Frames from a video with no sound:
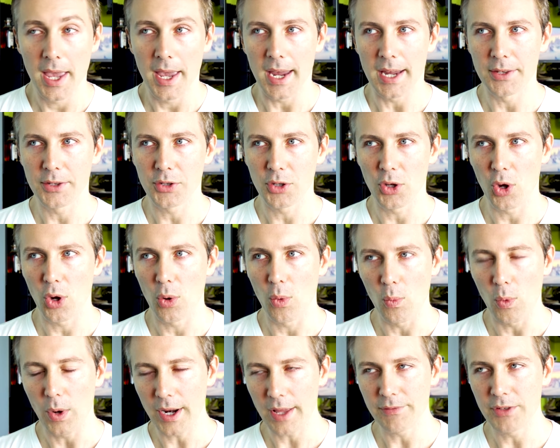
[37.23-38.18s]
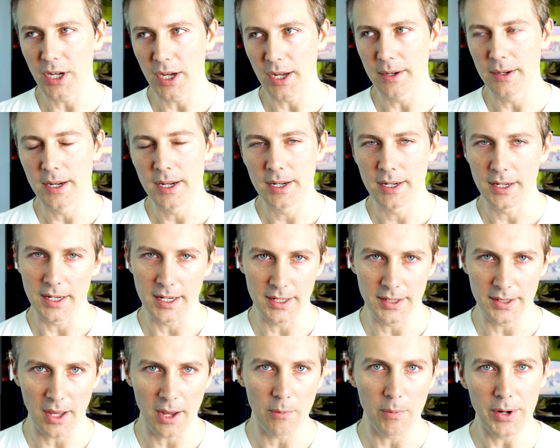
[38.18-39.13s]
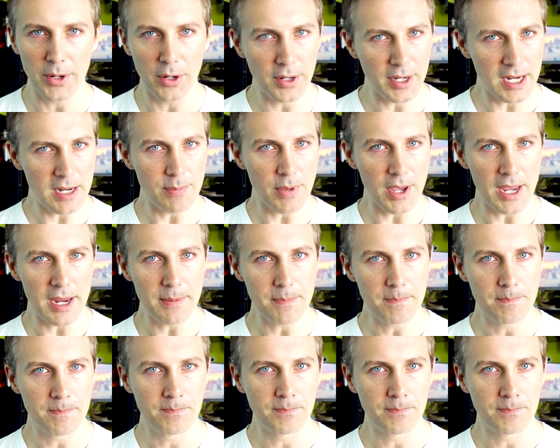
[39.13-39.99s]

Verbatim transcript: And so what I've done is I went on eBay